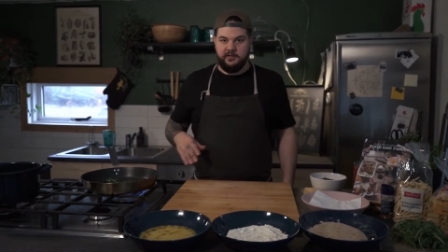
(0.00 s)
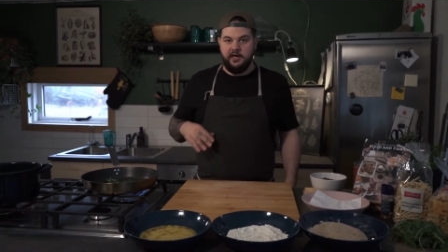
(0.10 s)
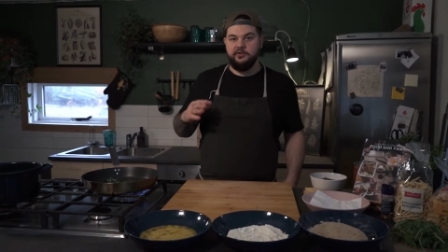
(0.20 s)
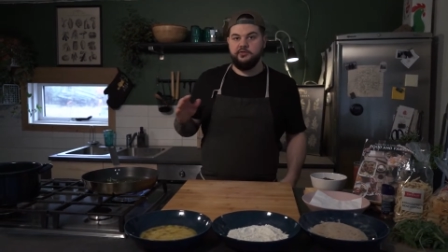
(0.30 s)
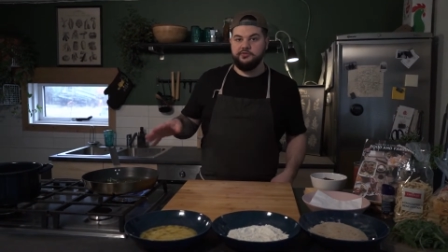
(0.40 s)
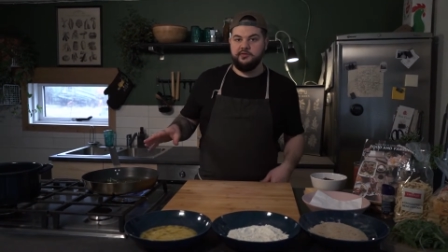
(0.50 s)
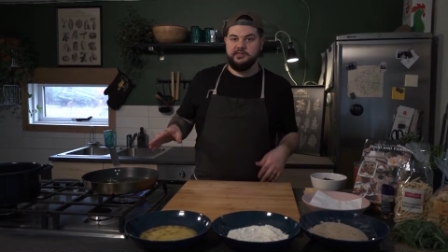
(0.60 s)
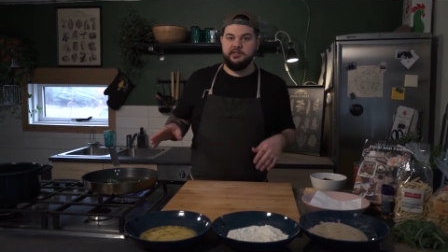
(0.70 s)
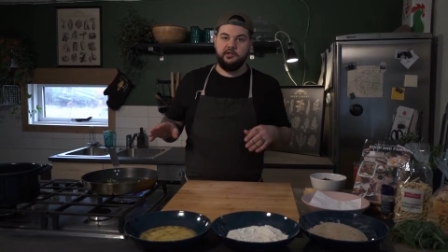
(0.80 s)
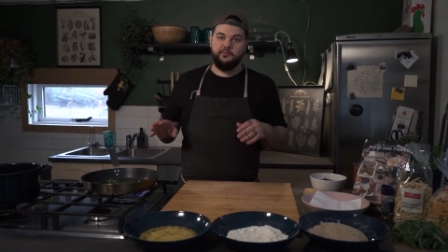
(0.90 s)
I usually
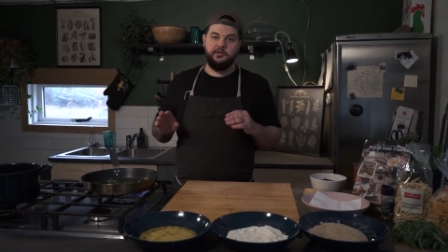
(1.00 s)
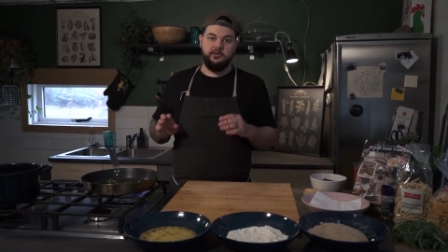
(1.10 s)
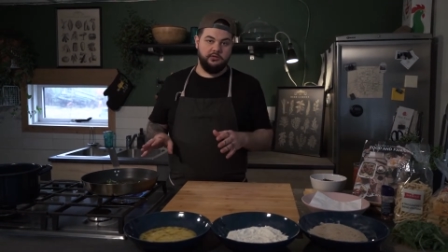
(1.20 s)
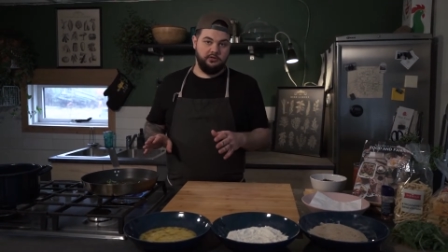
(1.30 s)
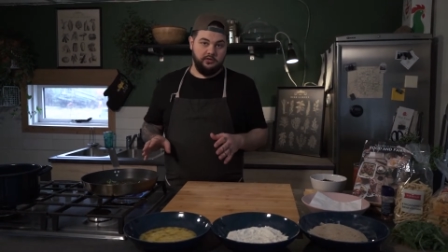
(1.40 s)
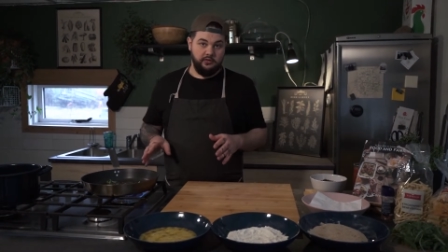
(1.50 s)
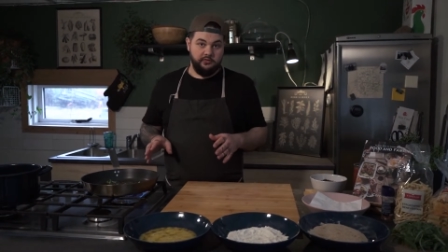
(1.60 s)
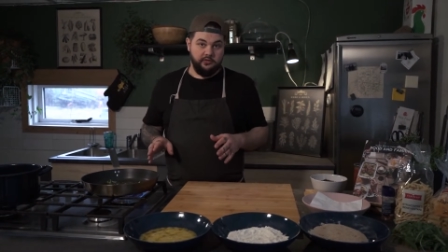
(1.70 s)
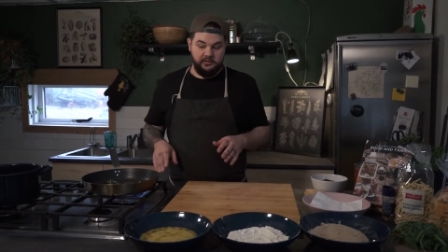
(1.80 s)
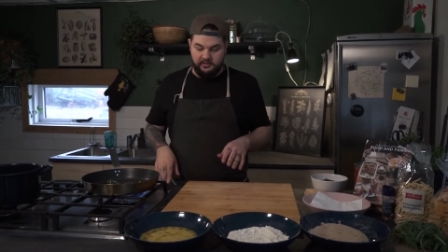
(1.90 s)
start with
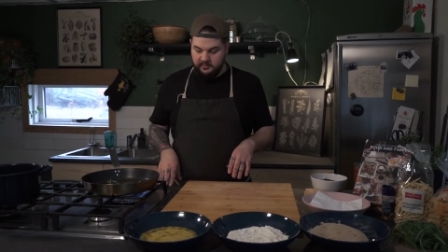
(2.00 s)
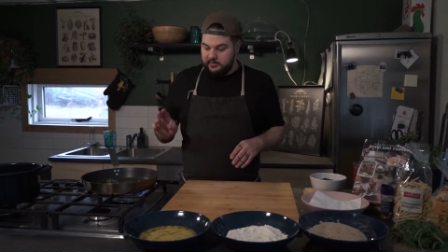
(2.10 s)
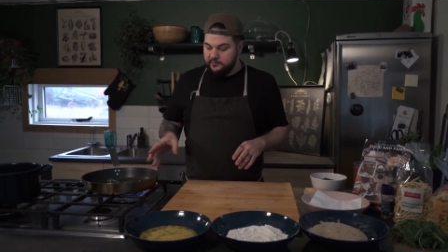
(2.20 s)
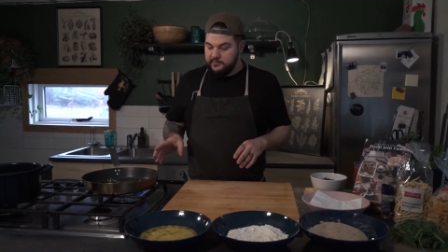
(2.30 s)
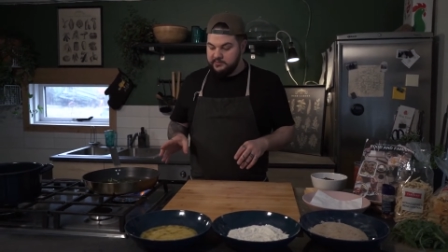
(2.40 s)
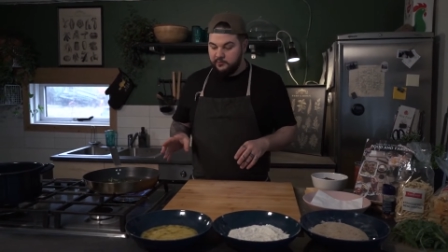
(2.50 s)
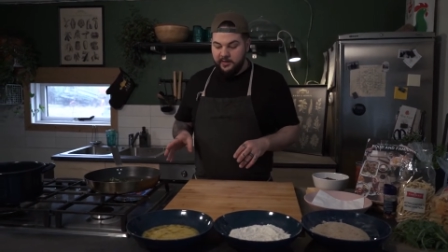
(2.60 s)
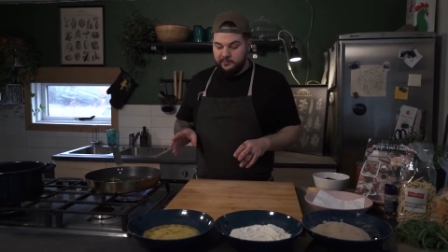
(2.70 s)
cold oil. The reason why